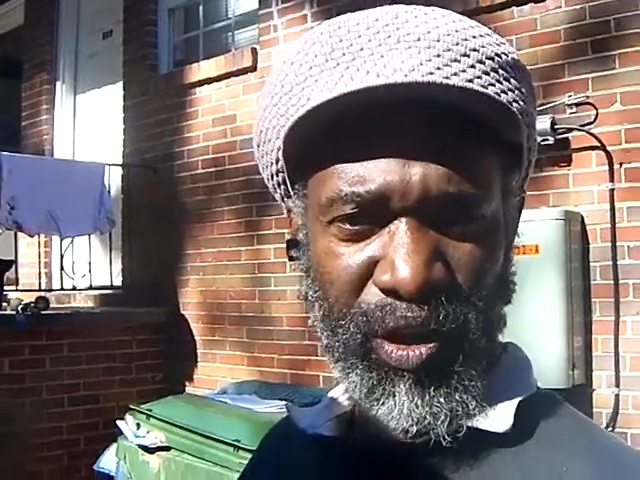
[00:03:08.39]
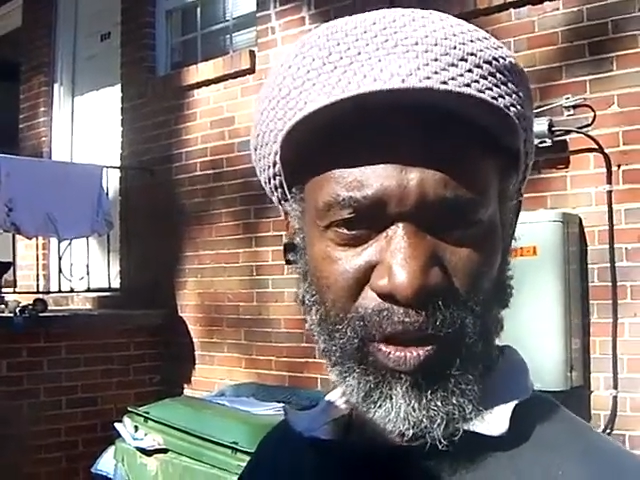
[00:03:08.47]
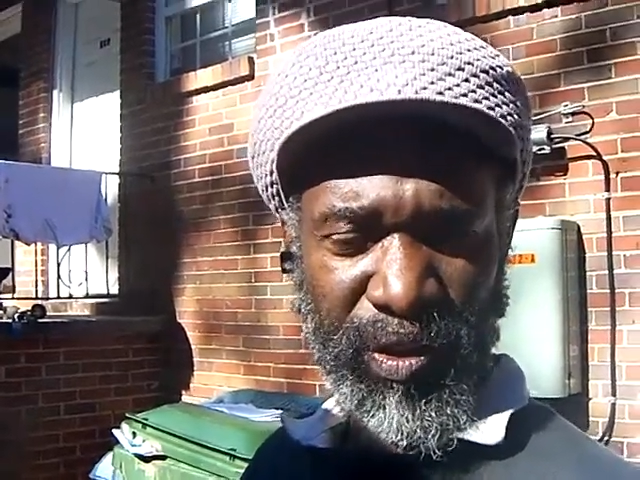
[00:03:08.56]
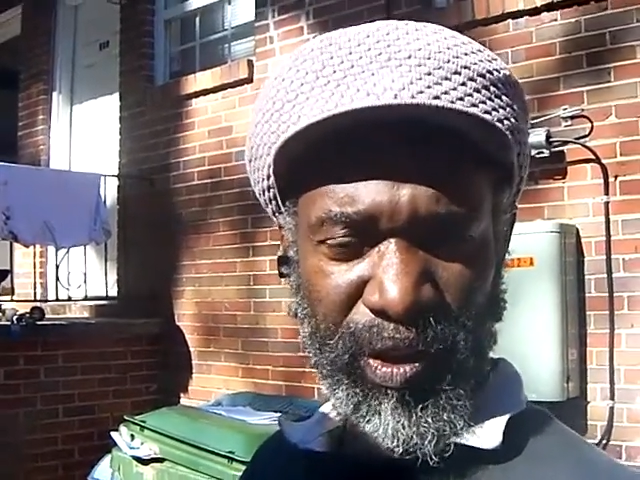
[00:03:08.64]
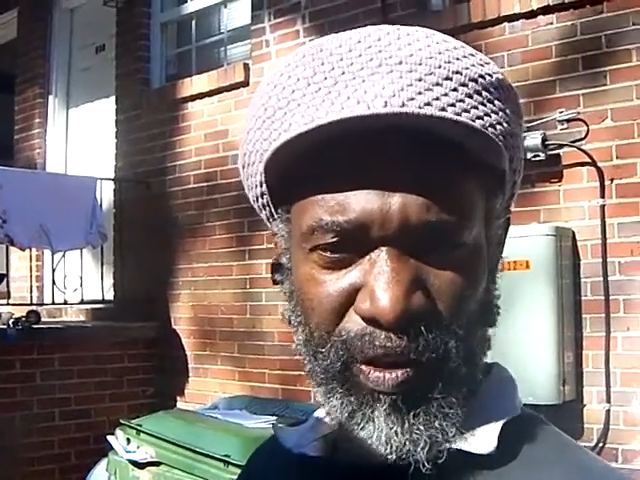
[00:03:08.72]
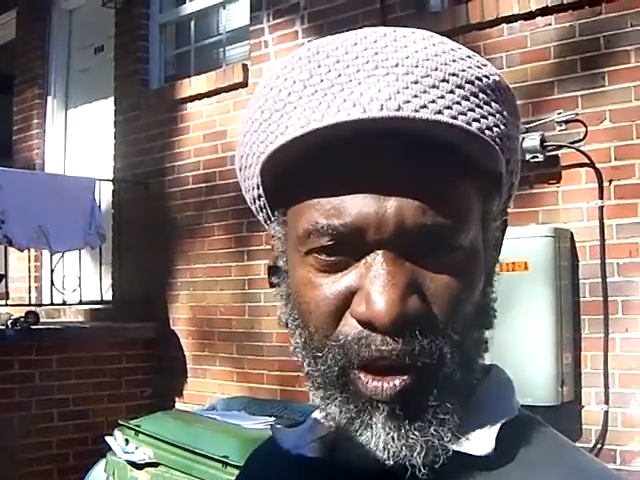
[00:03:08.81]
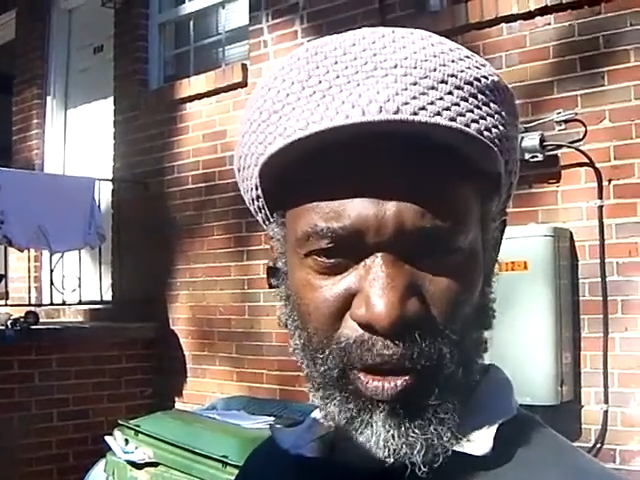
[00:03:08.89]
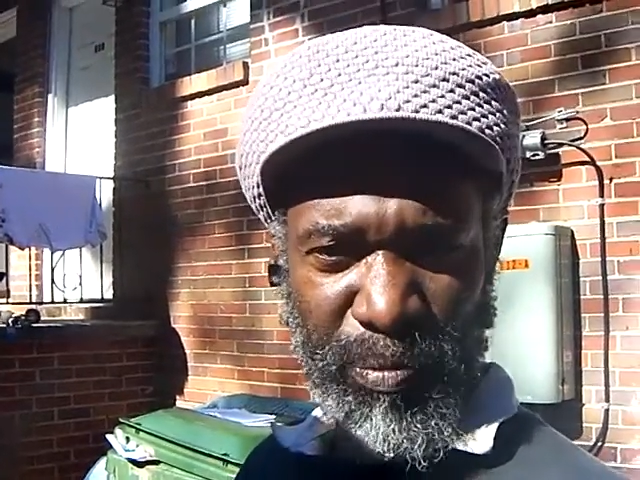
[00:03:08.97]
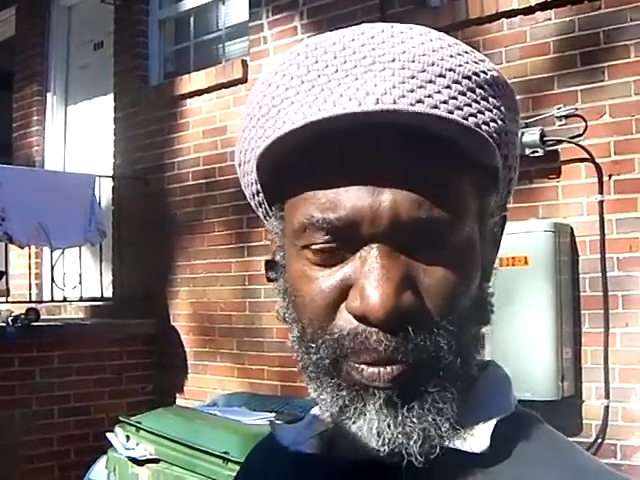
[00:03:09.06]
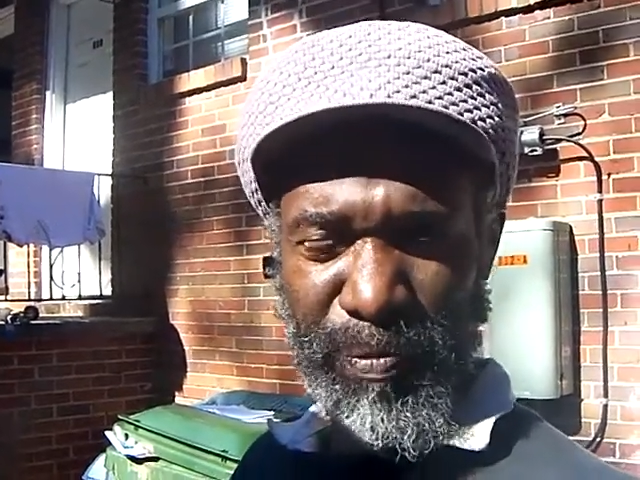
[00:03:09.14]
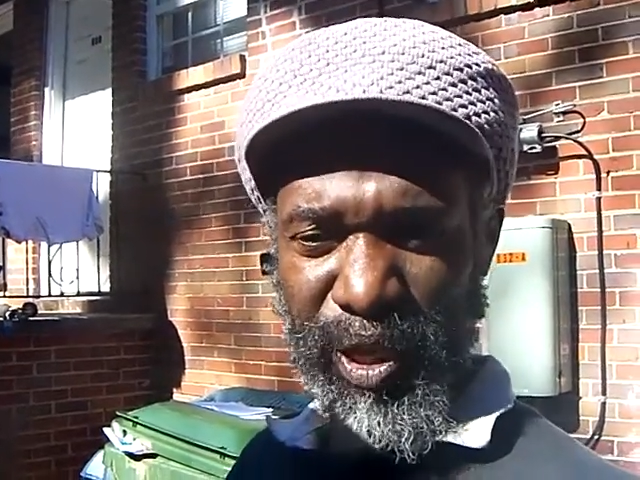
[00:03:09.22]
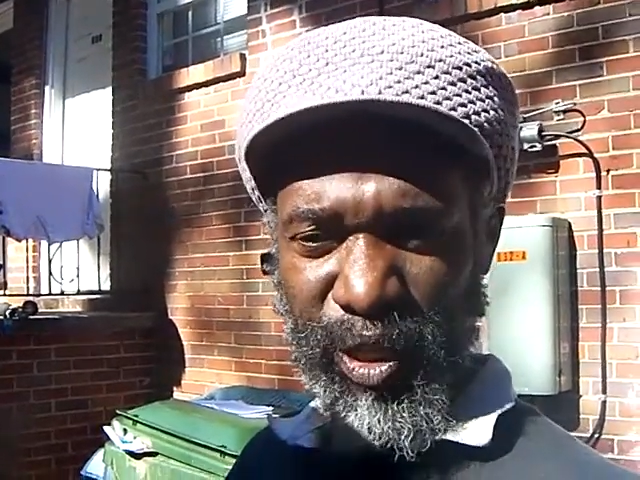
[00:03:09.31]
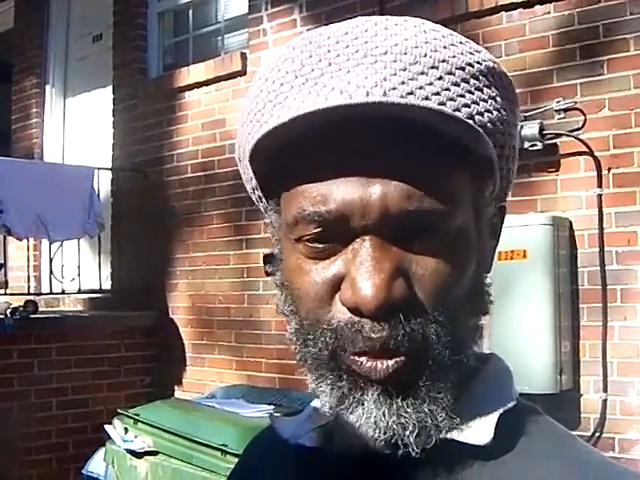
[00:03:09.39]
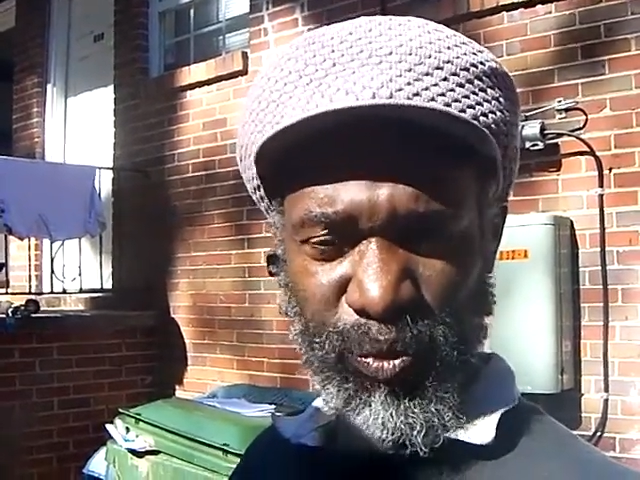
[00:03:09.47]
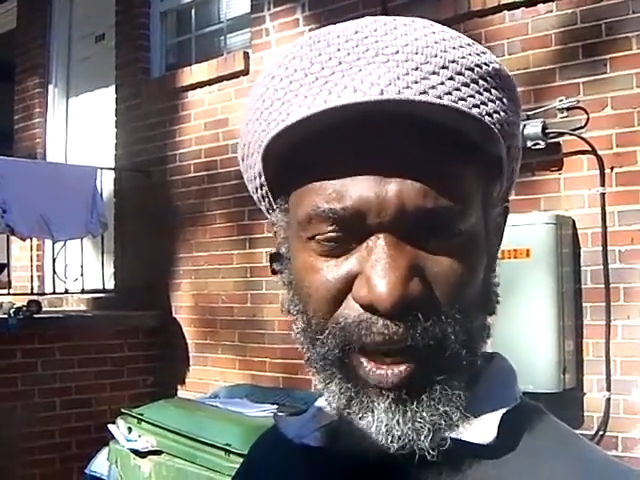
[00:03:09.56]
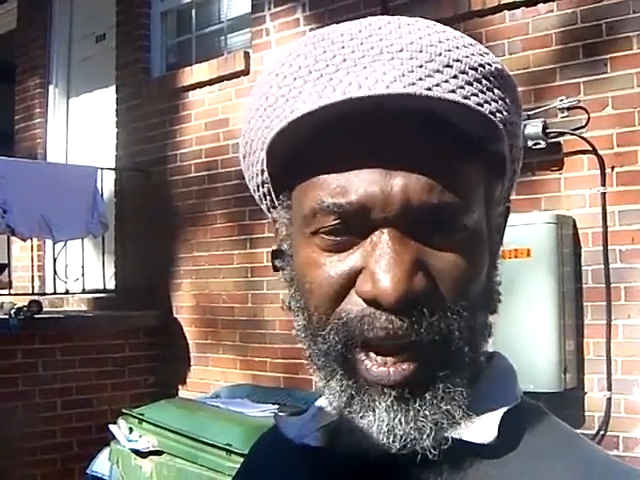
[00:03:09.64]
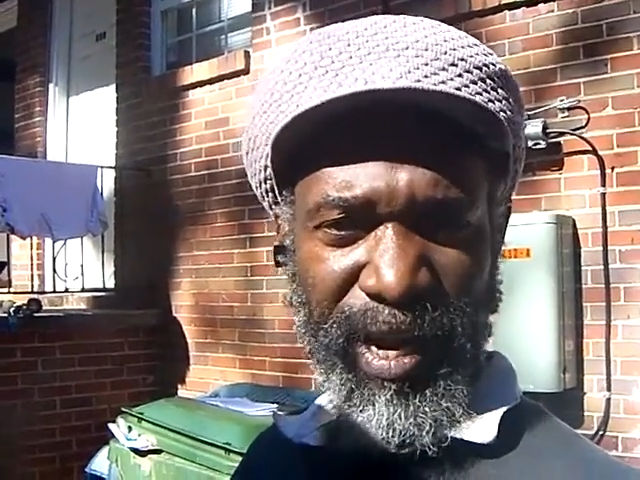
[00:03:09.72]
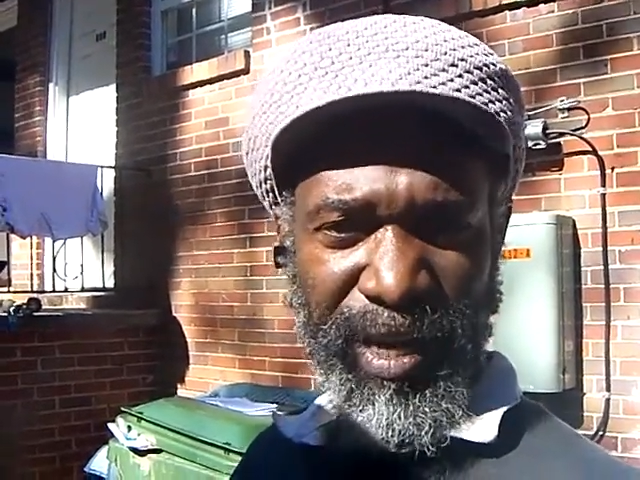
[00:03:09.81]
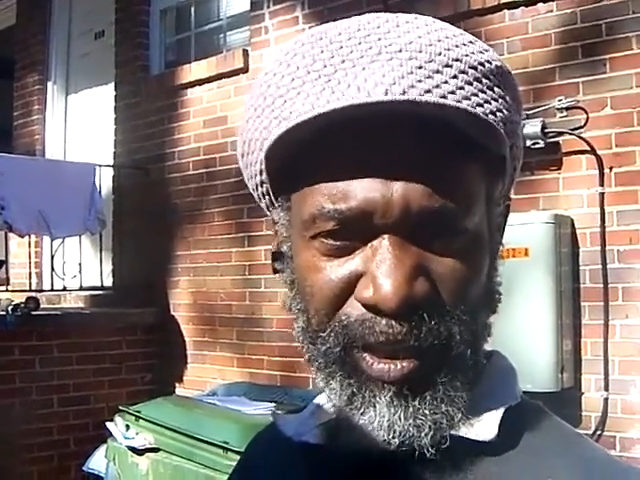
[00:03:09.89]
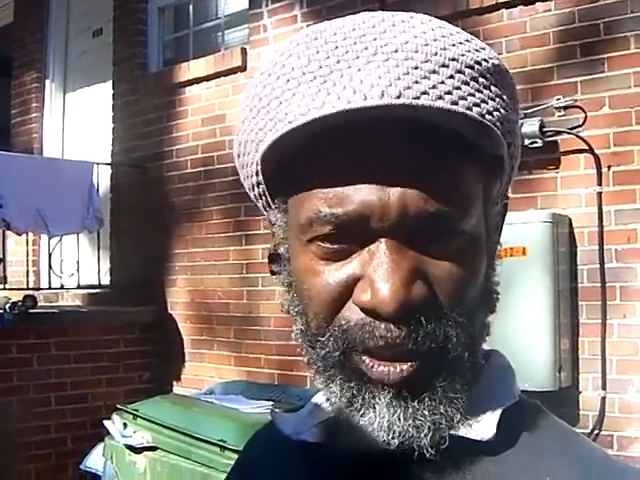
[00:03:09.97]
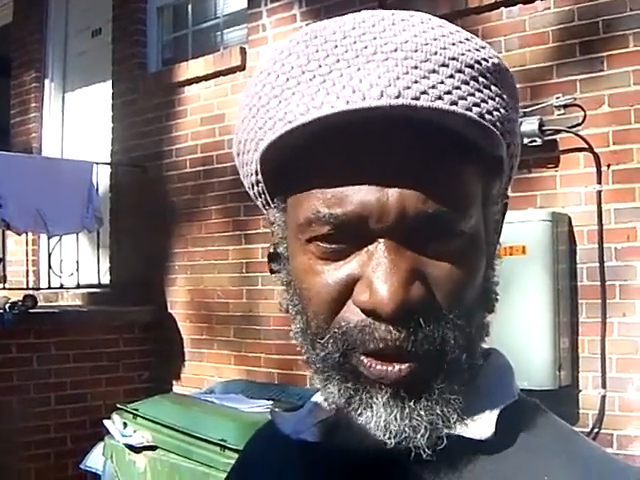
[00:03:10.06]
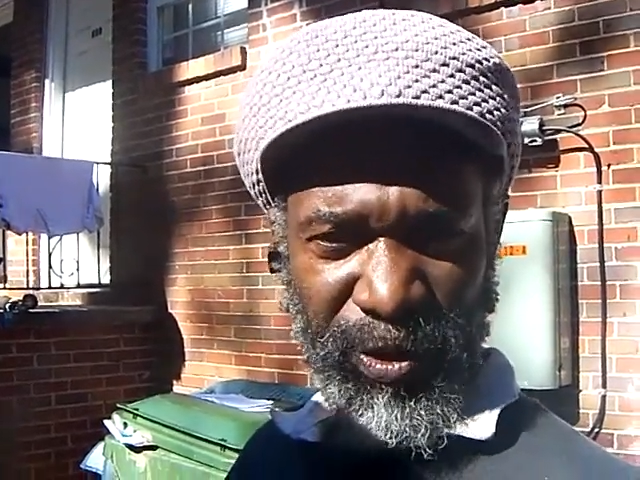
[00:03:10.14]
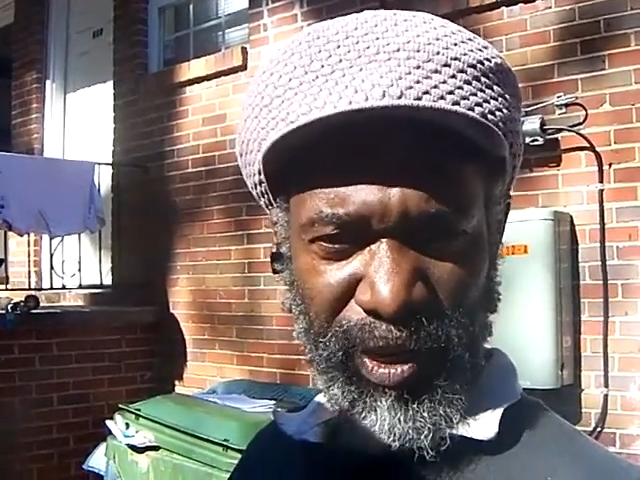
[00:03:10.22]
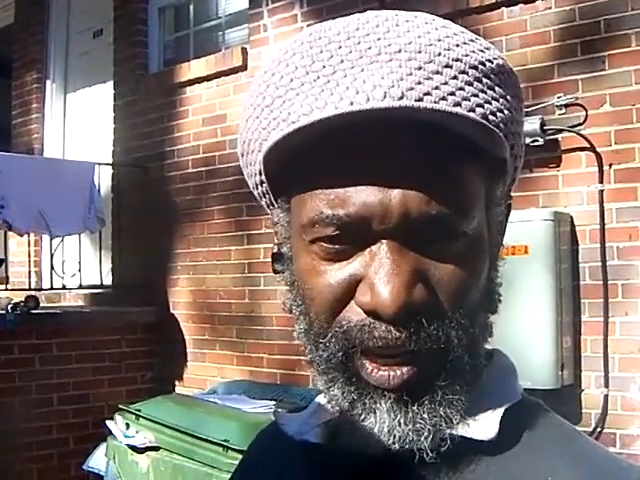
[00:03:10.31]
run
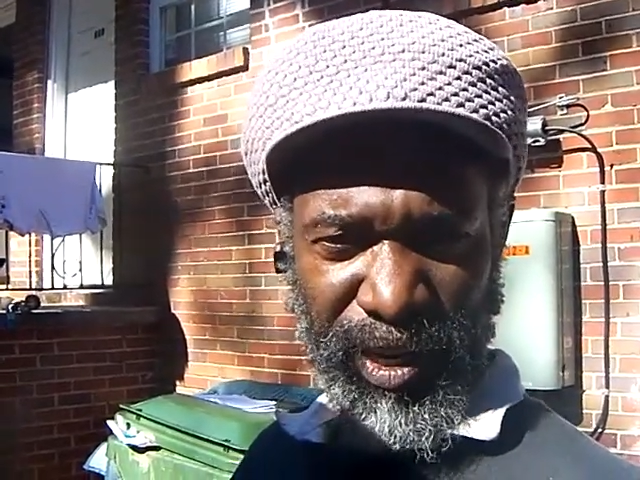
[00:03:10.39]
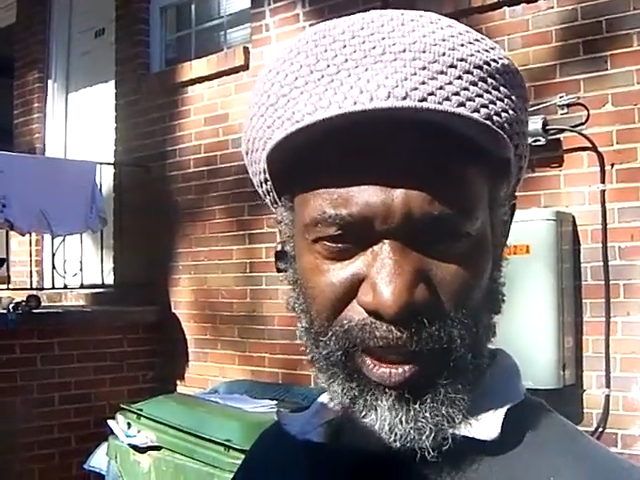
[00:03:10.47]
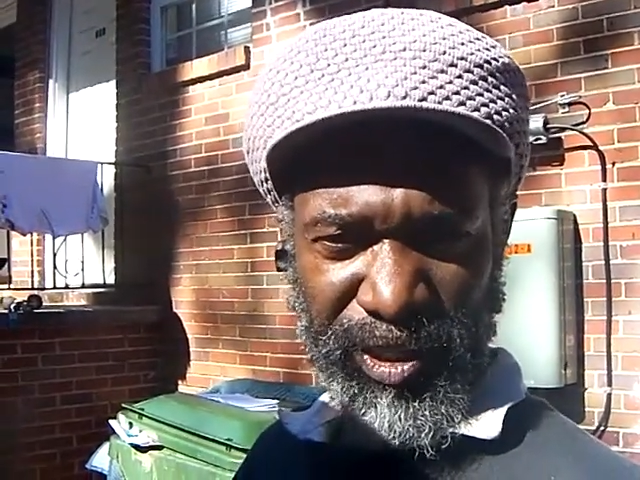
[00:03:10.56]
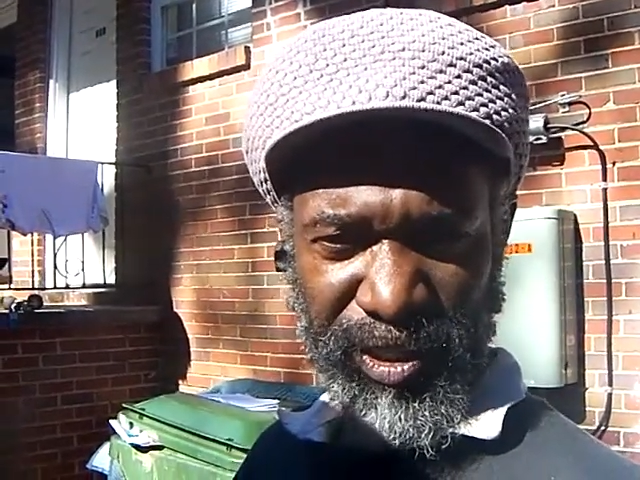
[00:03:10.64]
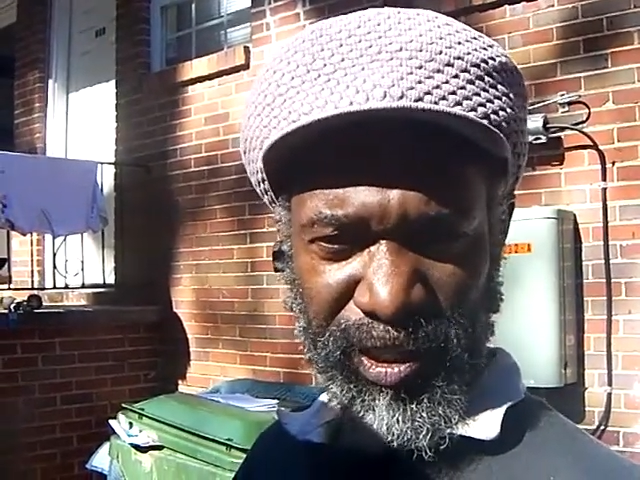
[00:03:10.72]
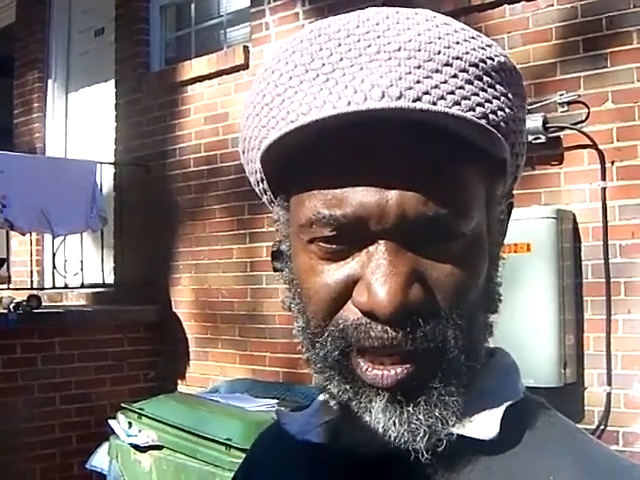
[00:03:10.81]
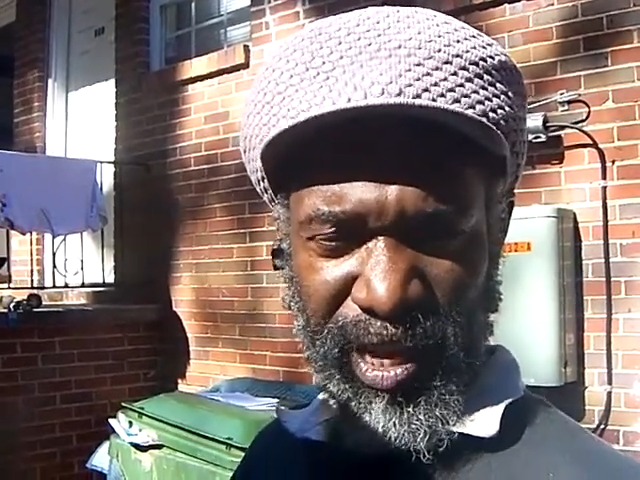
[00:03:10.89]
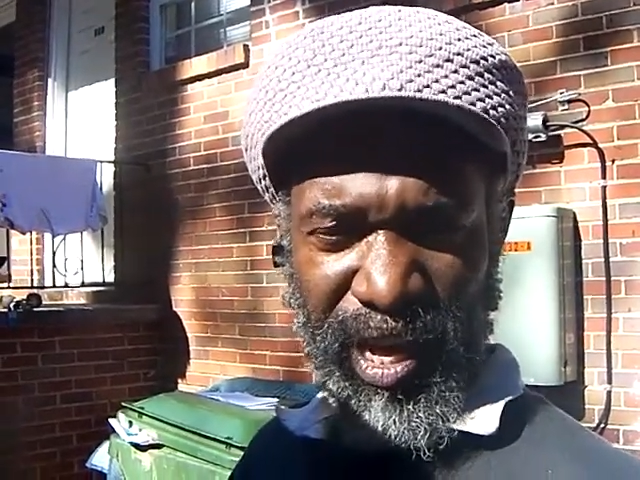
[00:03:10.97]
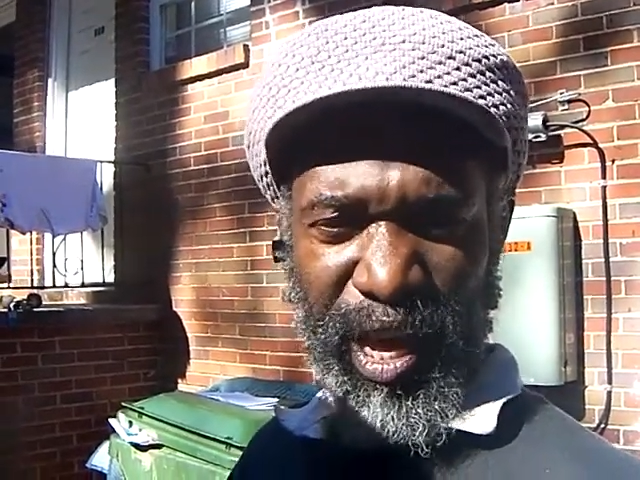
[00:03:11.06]
on internal energy.